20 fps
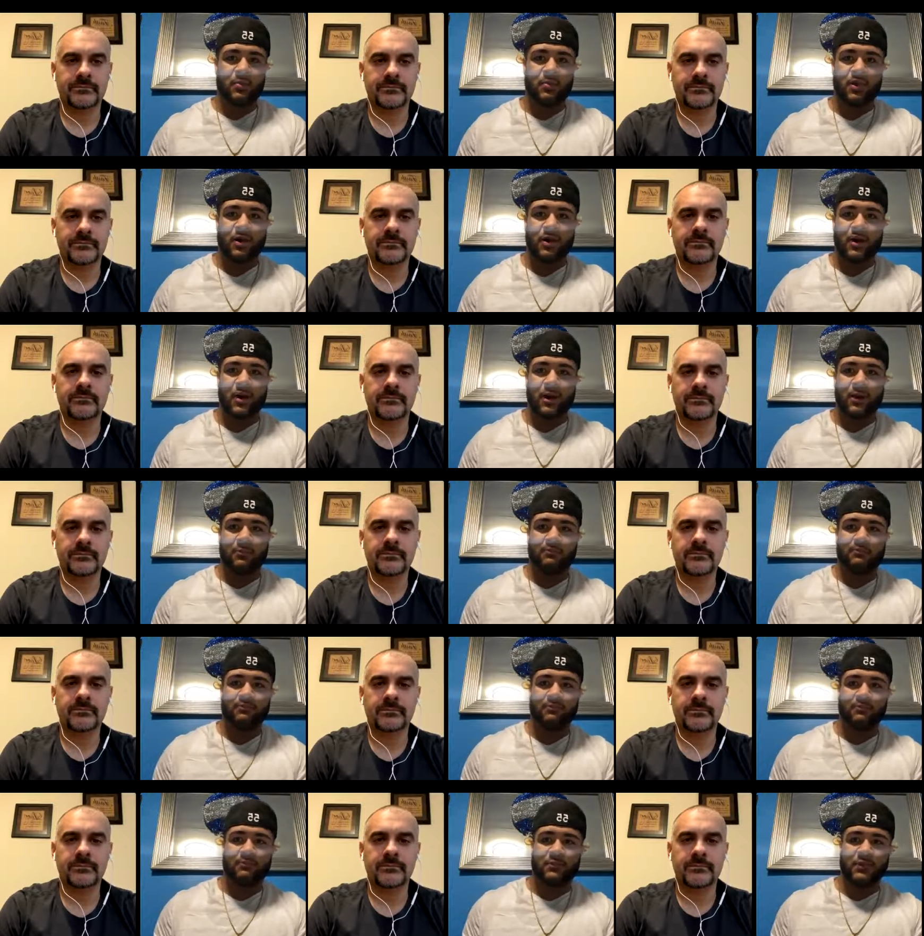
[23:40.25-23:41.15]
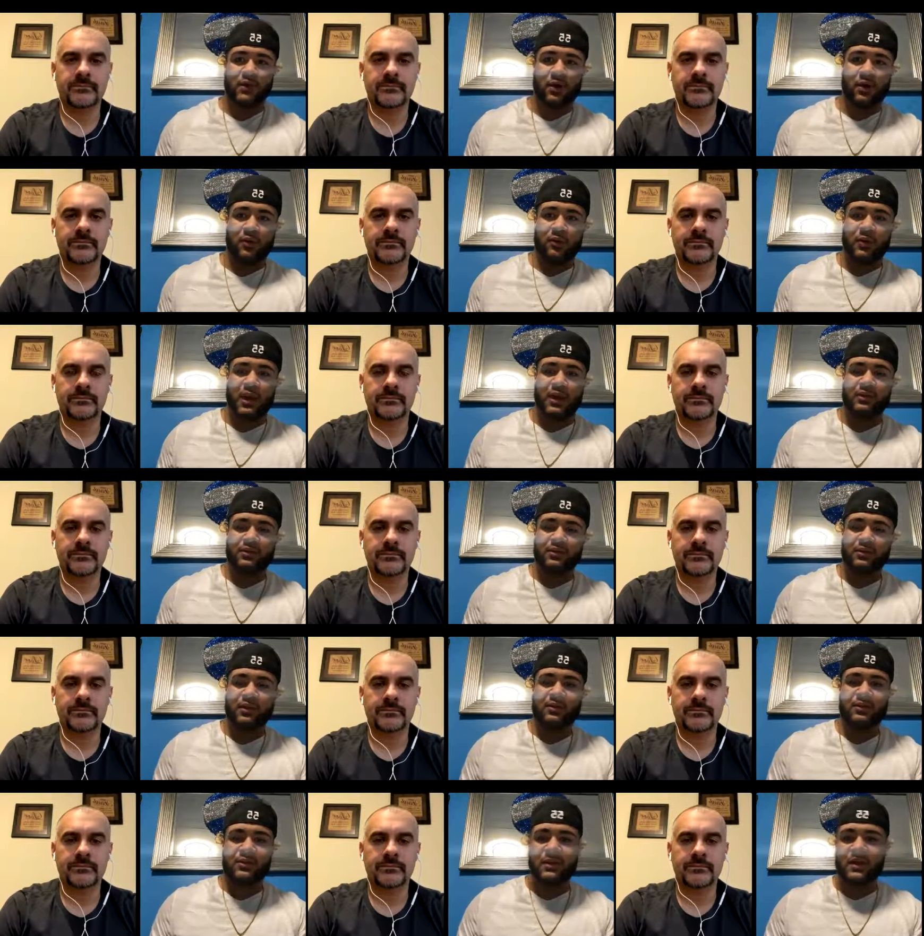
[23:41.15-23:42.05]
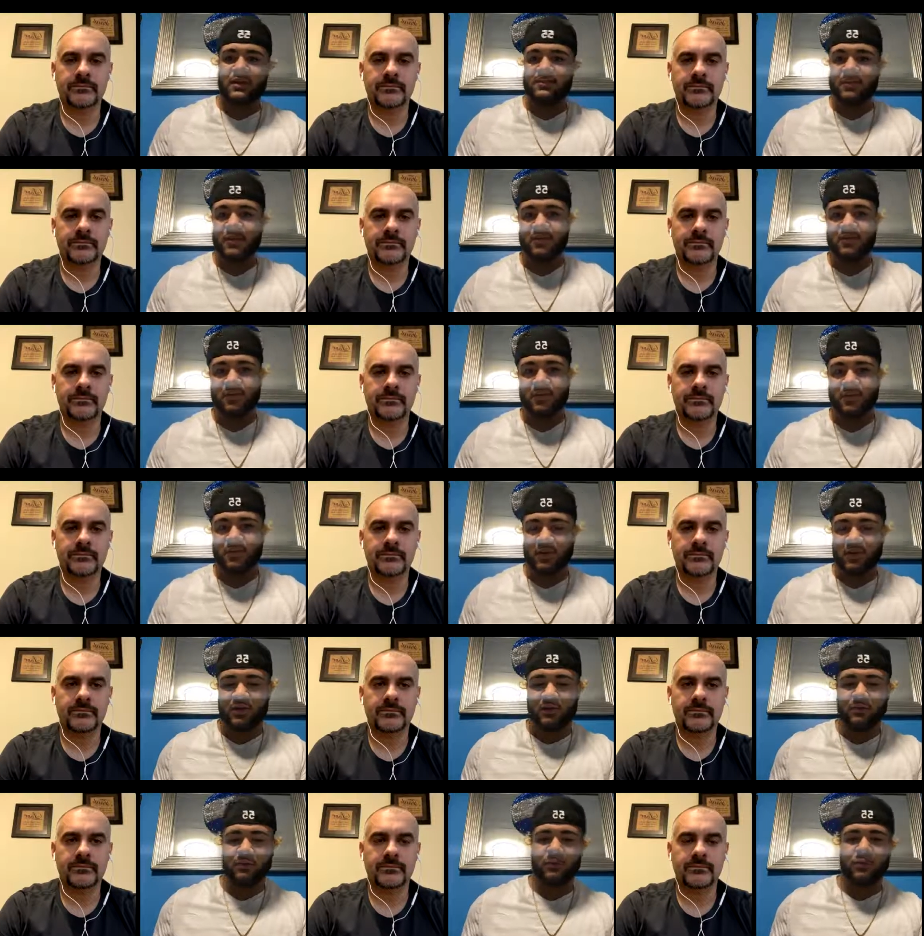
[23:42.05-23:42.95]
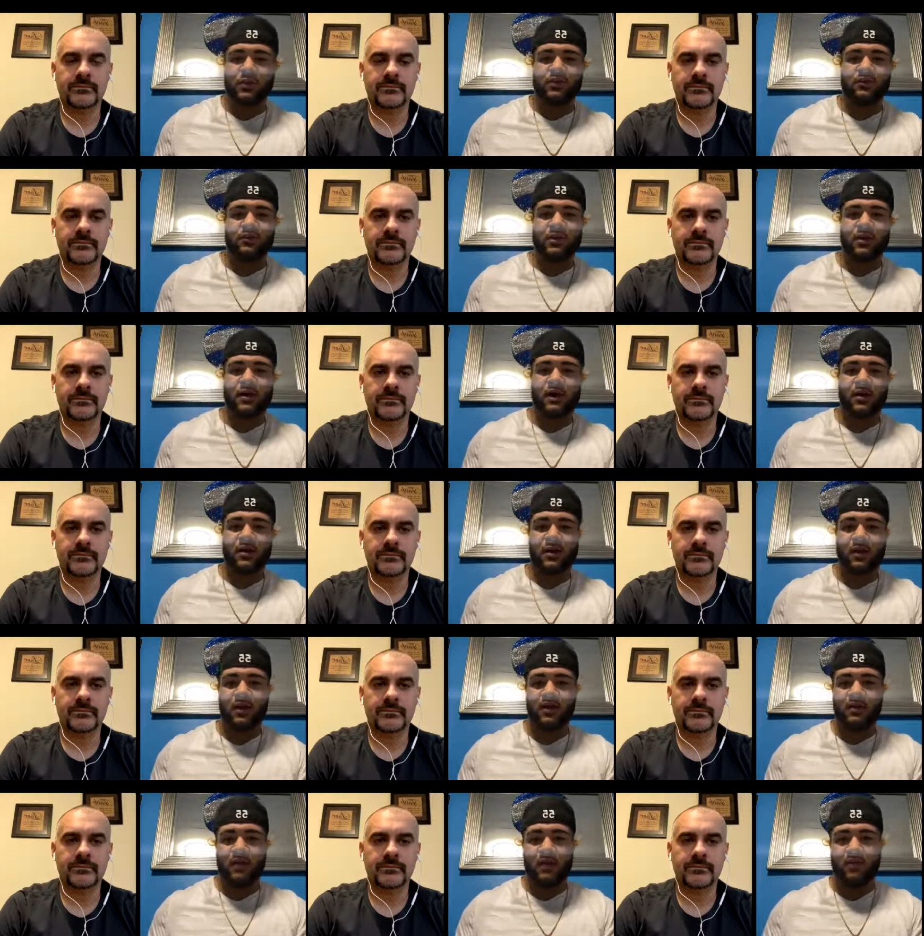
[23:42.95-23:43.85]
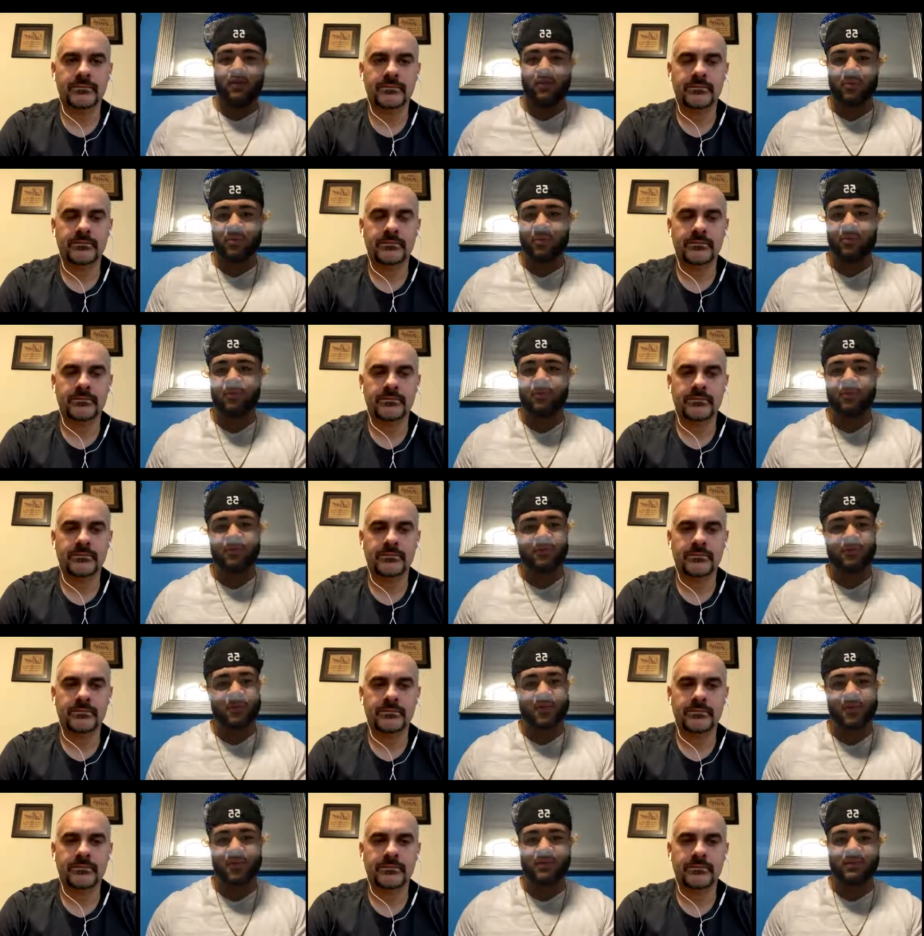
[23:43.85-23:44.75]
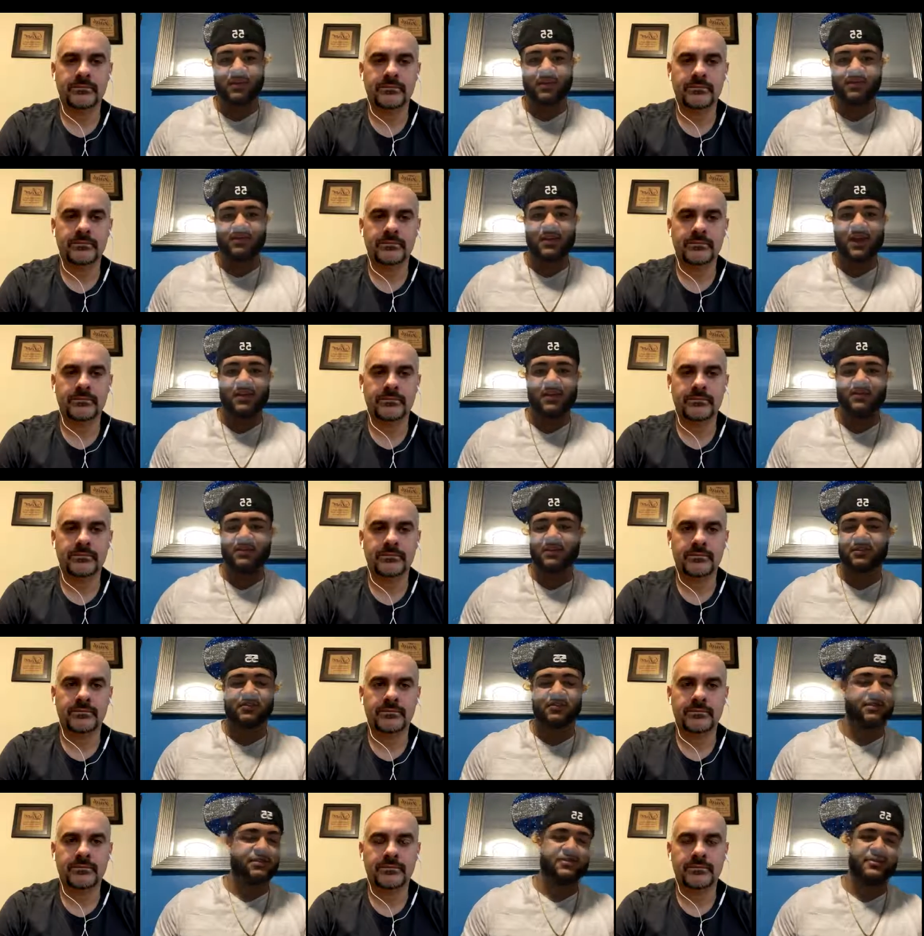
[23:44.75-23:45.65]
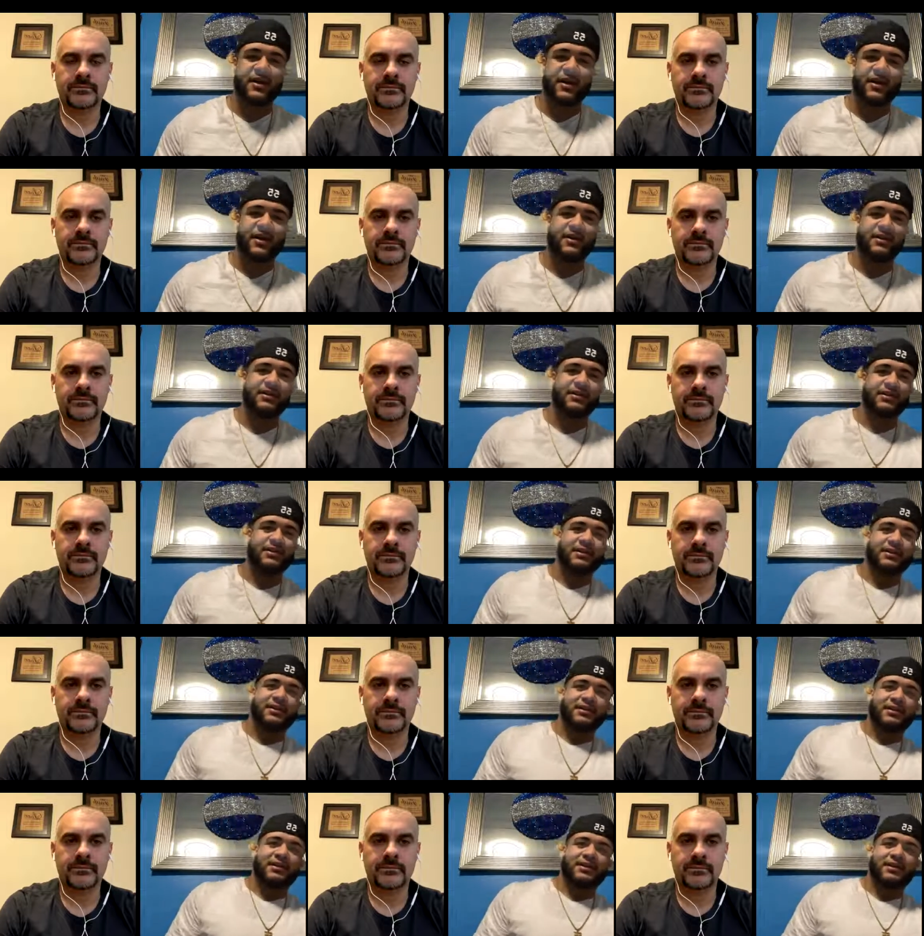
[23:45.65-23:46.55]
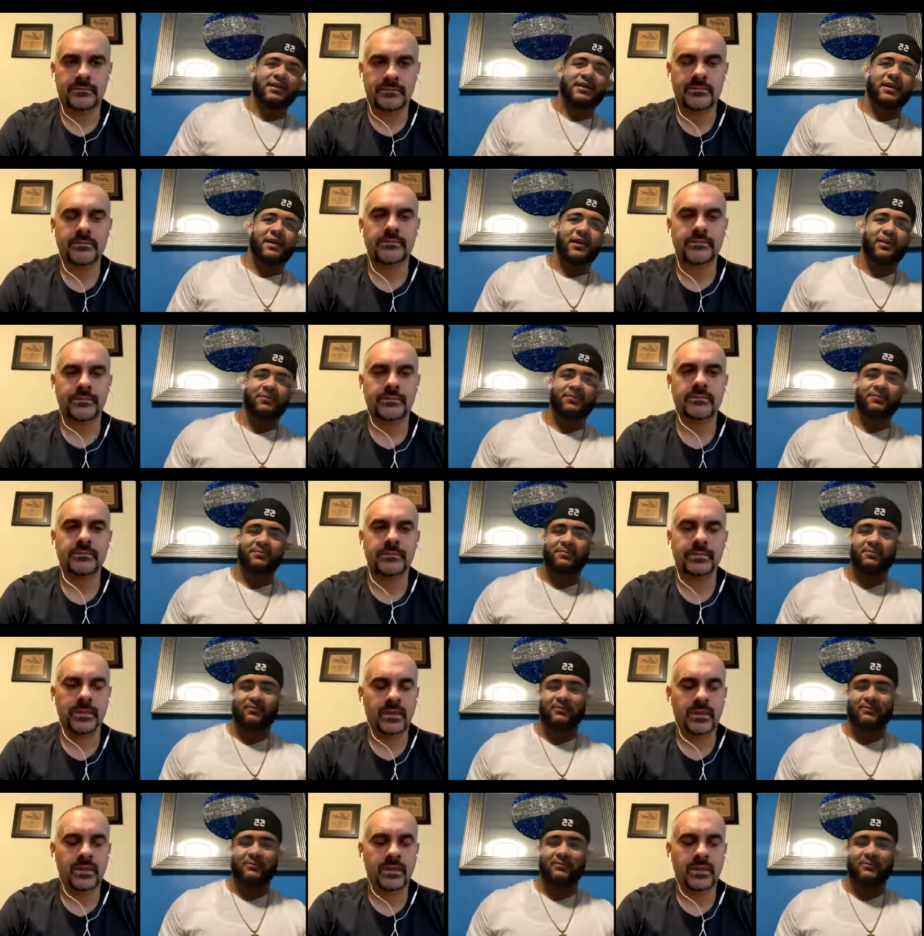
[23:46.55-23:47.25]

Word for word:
Speaker 1: But um, you know, when I do get to the next level, you know, it's when I'll everyone be proven wrong. You know, size doesn't really matter. Um,